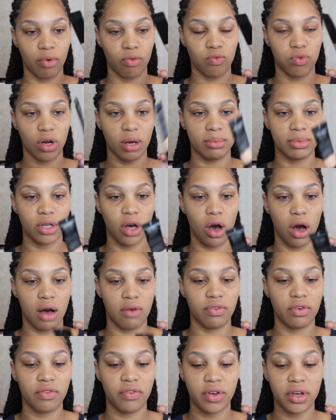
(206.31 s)
rubbed
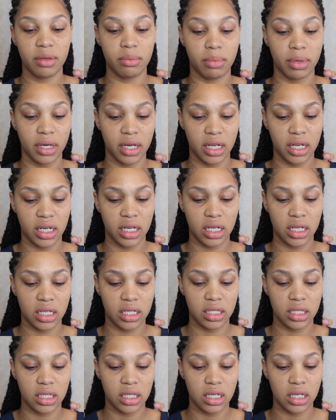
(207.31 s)
off of it, but it
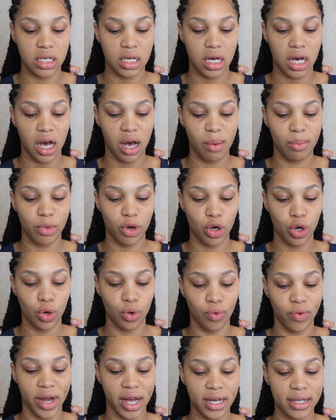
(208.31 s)
is the Come
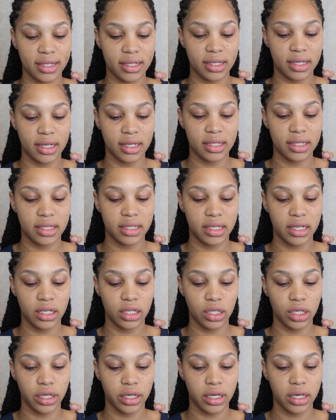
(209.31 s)
Correct
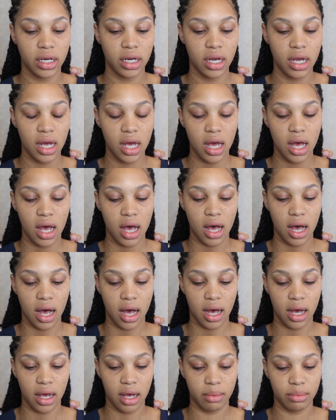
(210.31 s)
concealer.
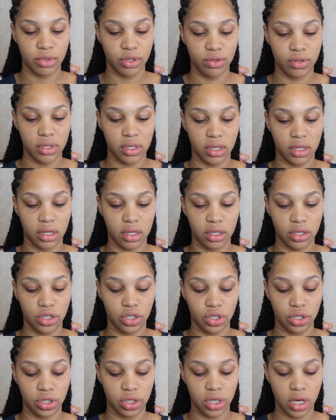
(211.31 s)
I am using the
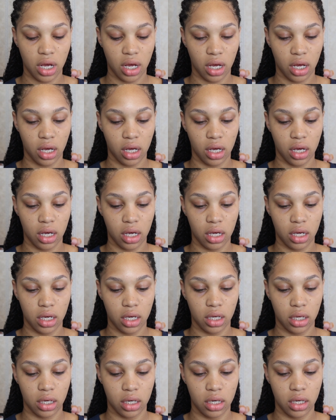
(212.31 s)

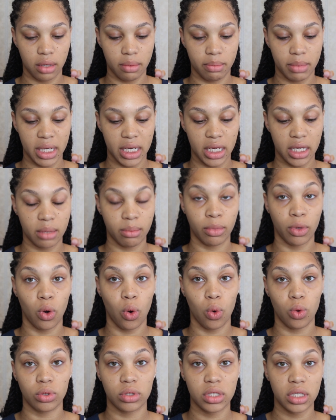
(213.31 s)
shade Medium
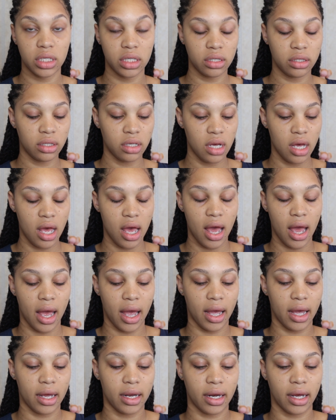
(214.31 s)
Golden,
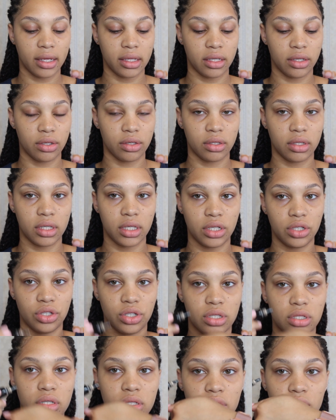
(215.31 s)
and I literally
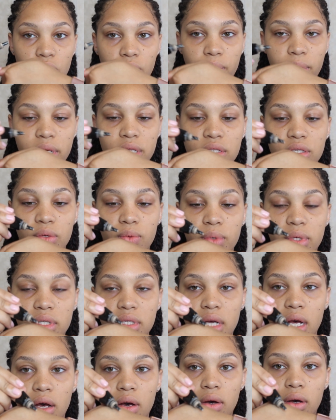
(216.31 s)
just always
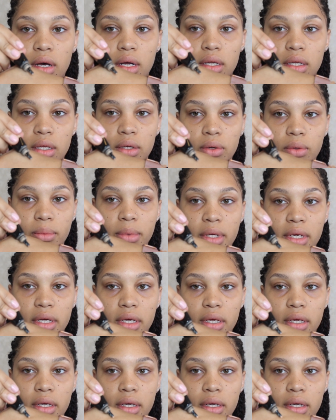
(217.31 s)
squeeze out a little
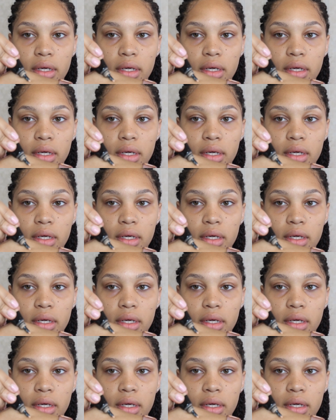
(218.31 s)
bit